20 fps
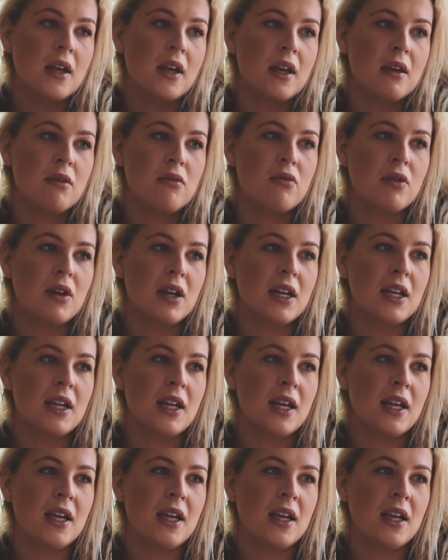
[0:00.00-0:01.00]
he
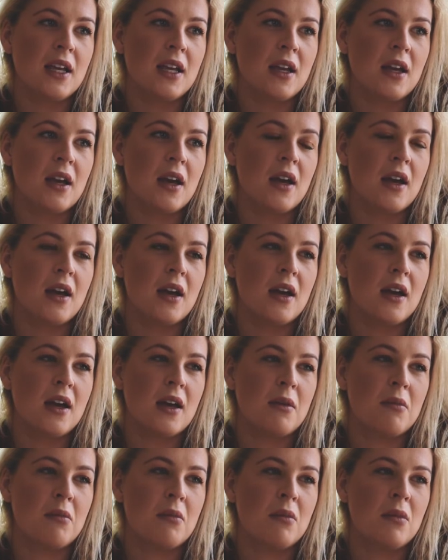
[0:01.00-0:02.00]
really
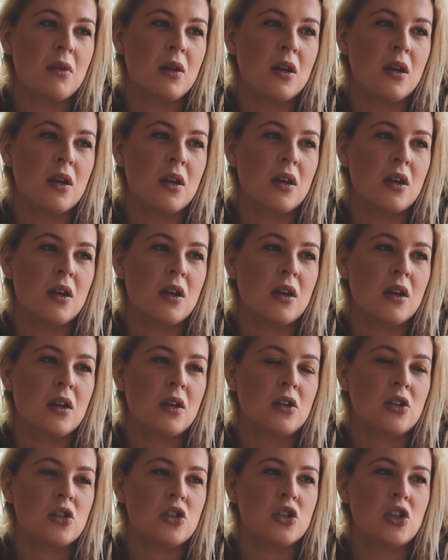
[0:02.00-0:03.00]

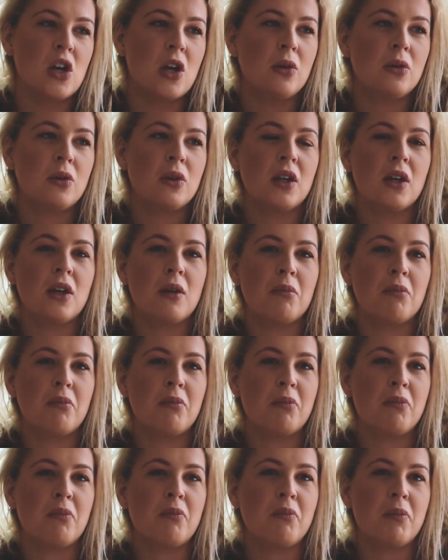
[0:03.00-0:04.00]
um, showed that
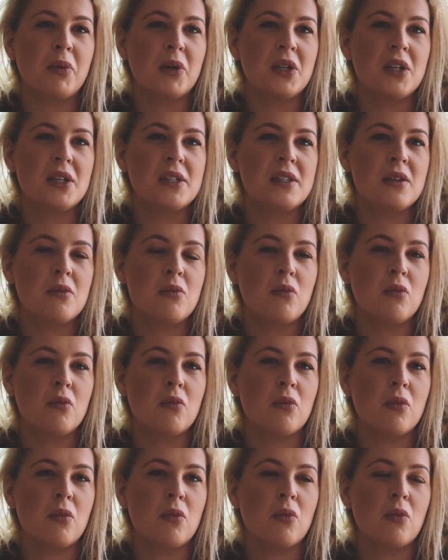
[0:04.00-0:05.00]

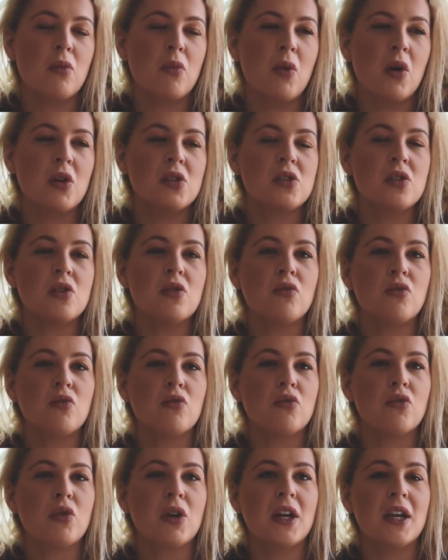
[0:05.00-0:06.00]
Buddhism wasn't
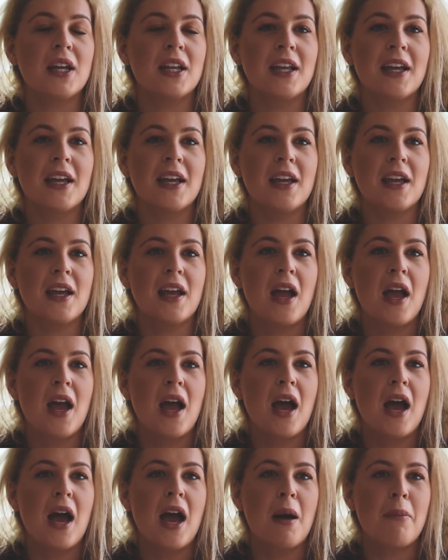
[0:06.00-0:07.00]
really
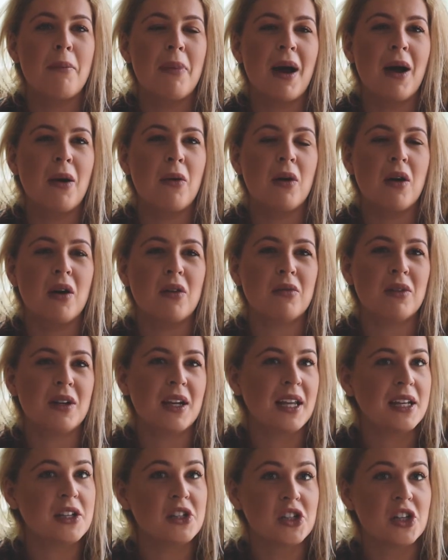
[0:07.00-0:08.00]
about a
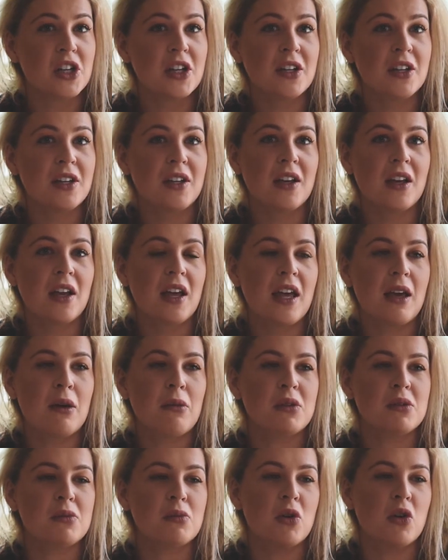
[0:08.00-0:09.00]
religion. It
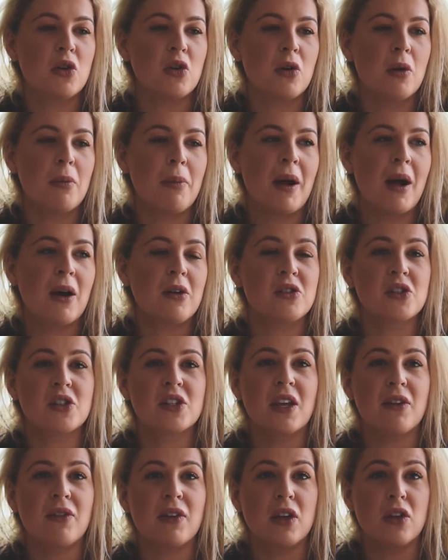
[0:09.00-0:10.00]
was more about
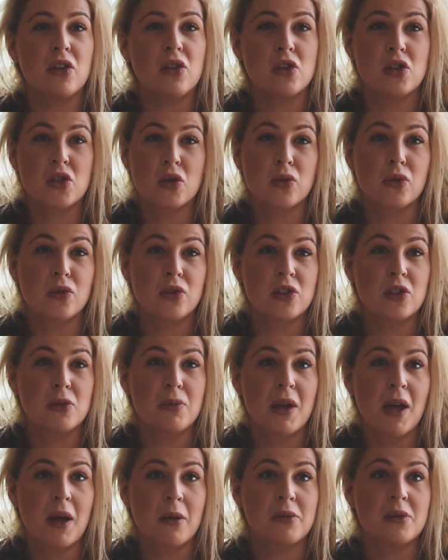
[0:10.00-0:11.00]
just giving you the tools to
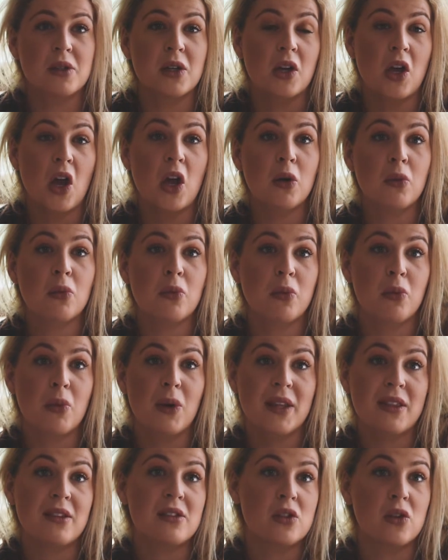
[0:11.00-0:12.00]
be able to cope
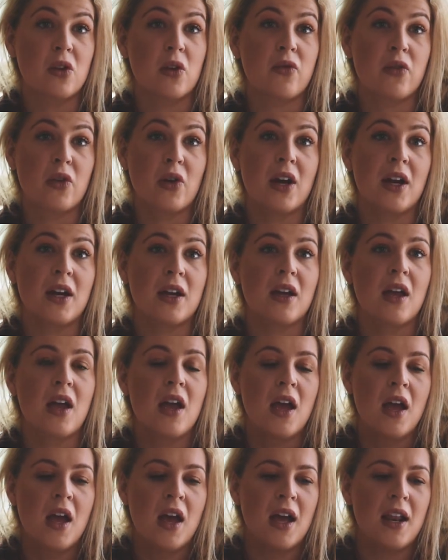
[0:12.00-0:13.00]
with suffering
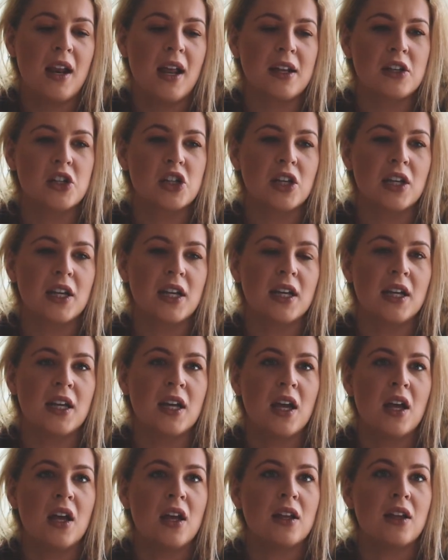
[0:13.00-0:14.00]
and actually
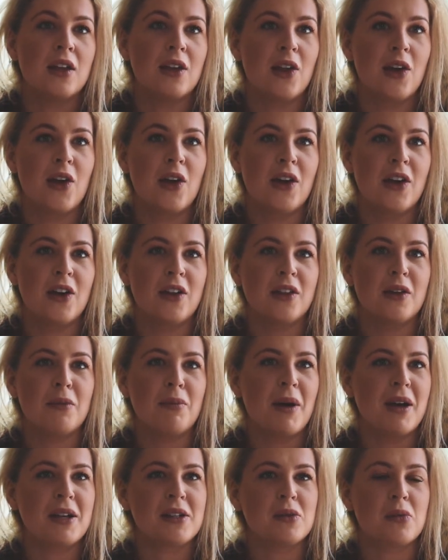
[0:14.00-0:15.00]
learn the
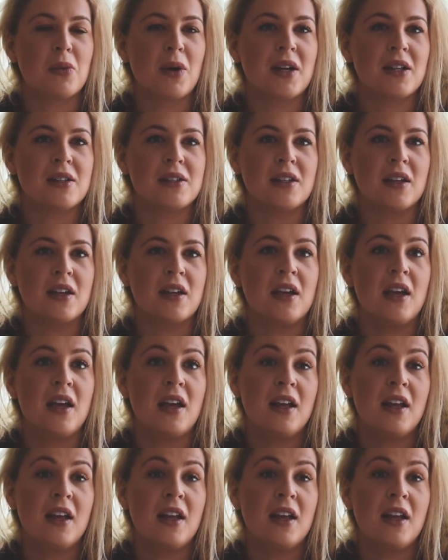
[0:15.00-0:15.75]
best way to